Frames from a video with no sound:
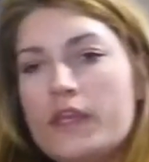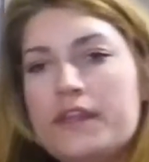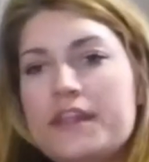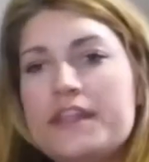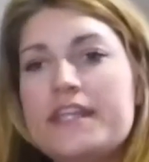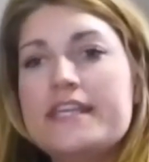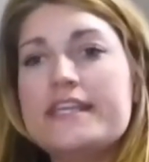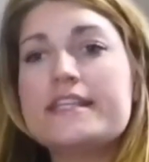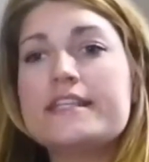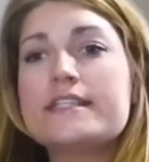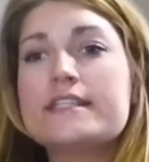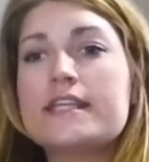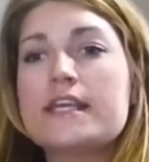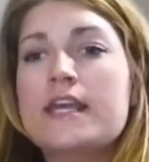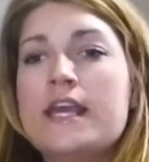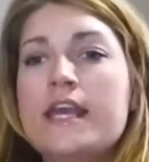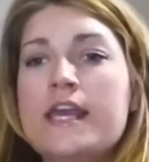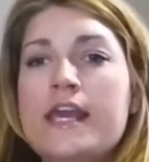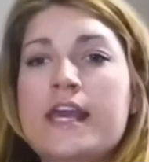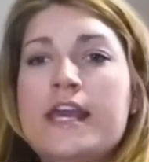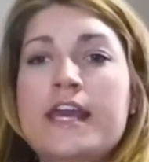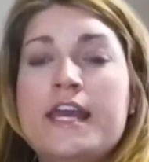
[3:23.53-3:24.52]
These
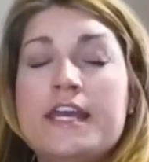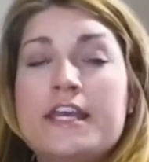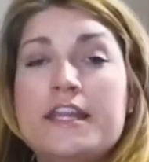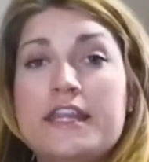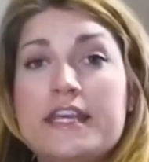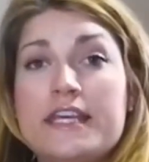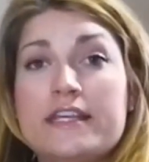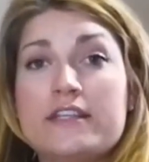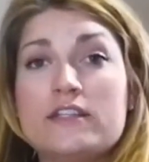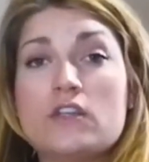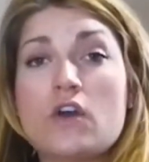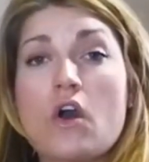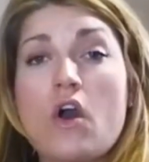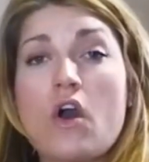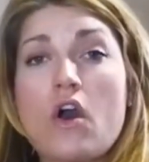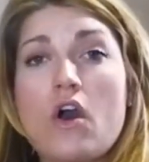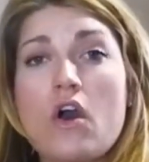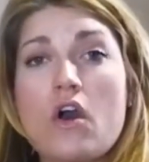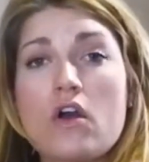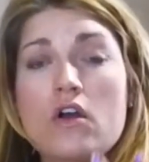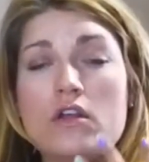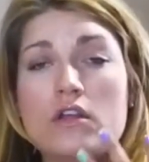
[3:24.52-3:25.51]
things
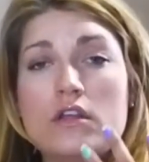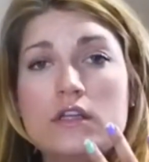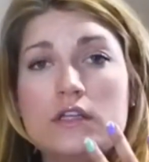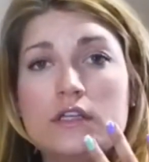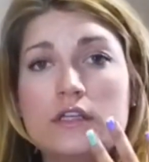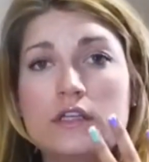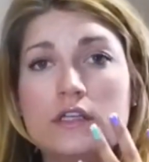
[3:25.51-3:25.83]
all